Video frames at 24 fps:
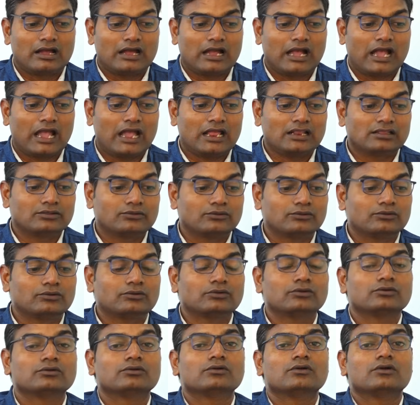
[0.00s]

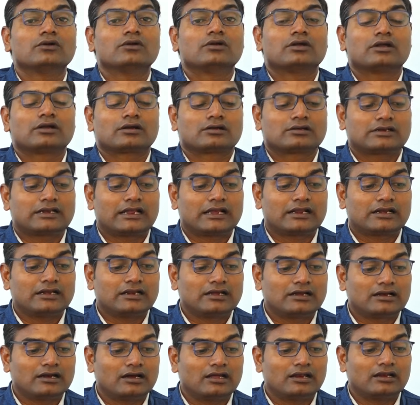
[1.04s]
Although
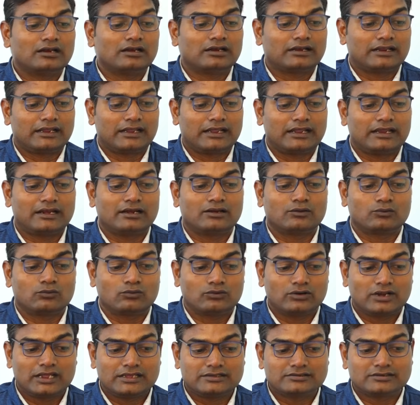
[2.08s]
technical in
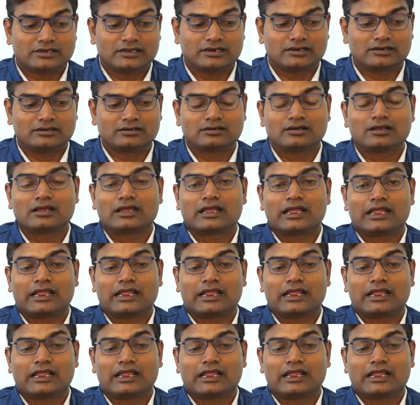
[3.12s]
origin,